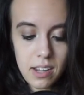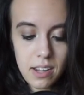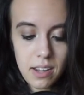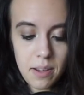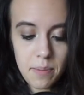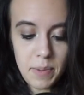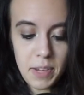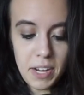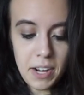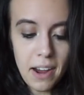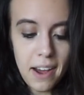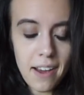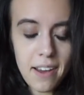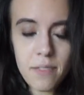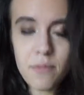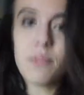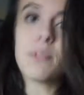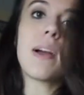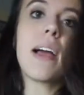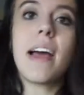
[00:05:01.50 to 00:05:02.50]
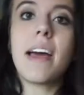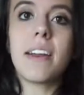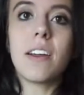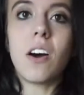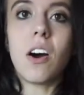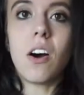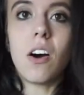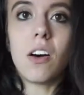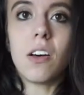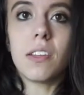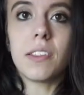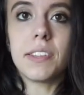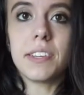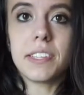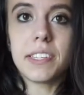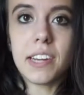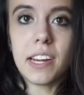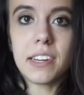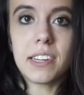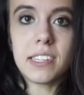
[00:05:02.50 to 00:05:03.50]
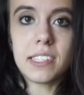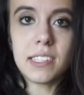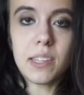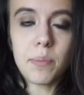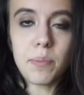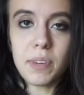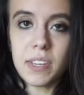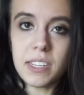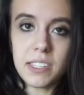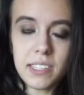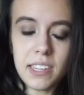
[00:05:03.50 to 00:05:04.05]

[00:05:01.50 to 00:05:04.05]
I mean, I've read all the studies that PE